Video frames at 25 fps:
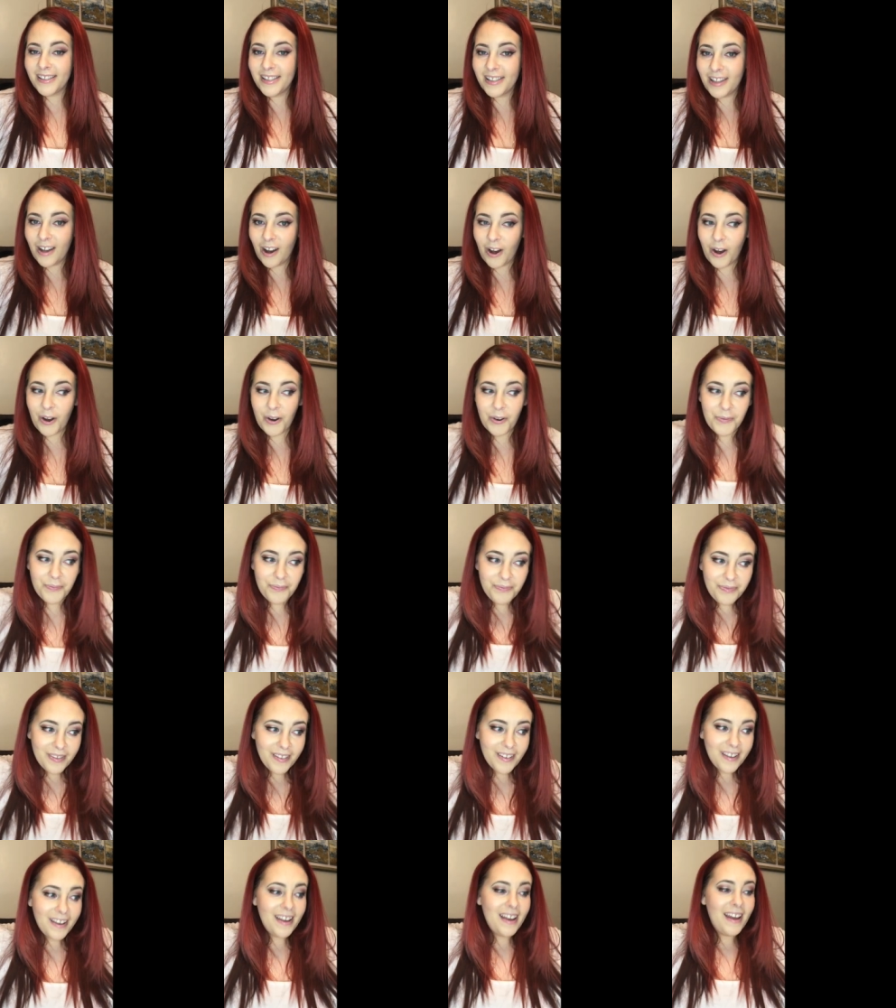So
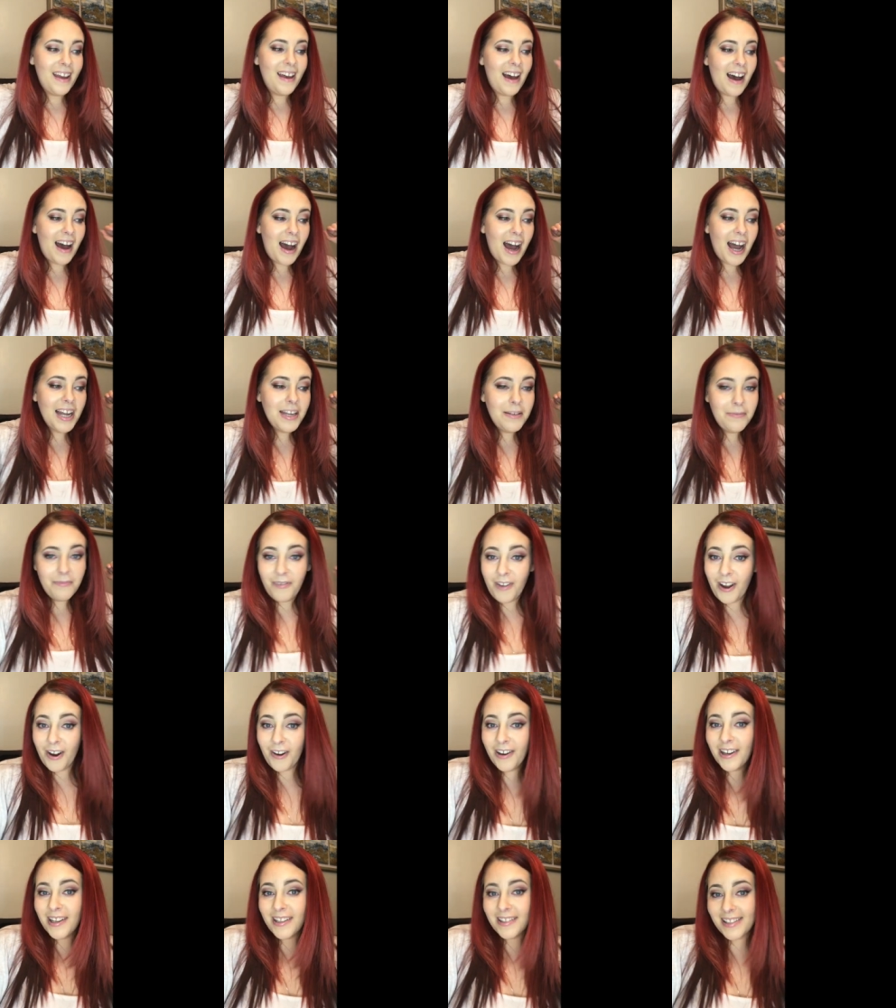I am
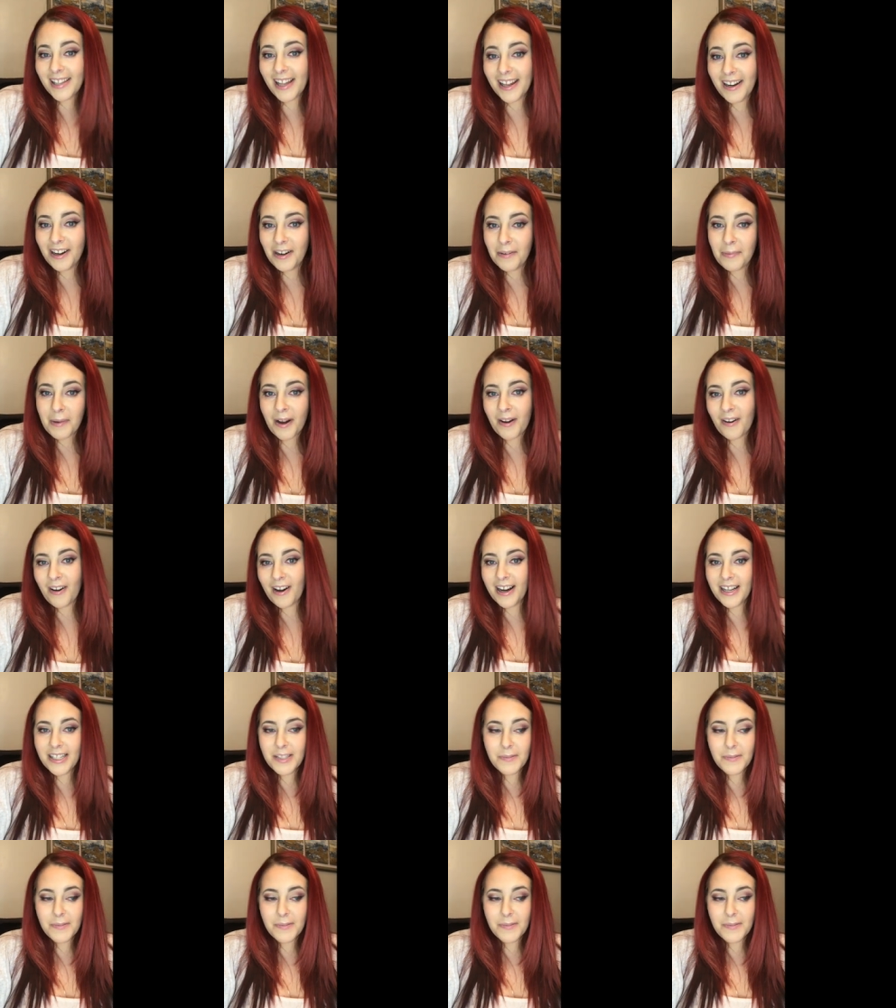very excited about our